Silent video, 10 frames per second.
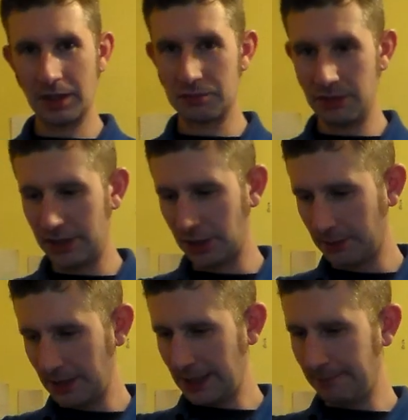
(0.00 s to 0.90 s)
Let's read
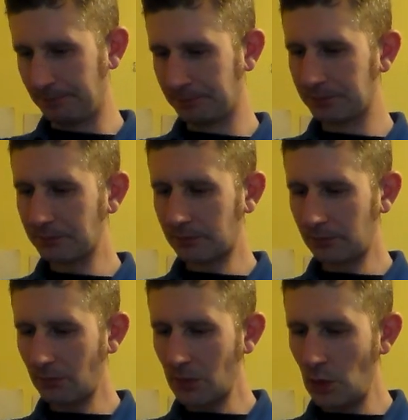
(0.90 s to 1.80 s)
you a bit then.
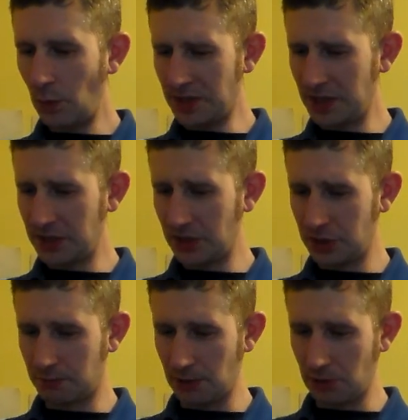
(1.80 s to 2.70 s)

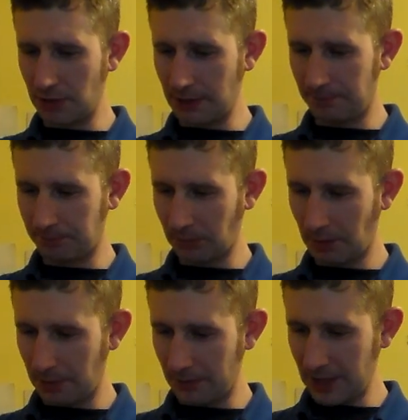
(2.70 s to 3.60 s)
Whittngtons Brewery,
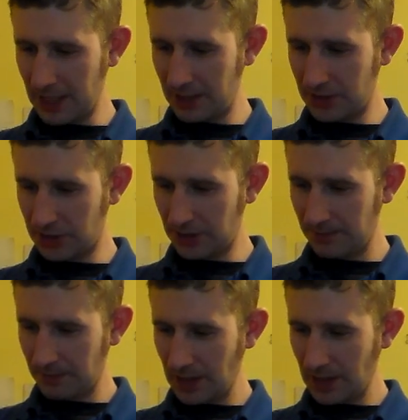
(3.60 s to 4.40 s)
purveyors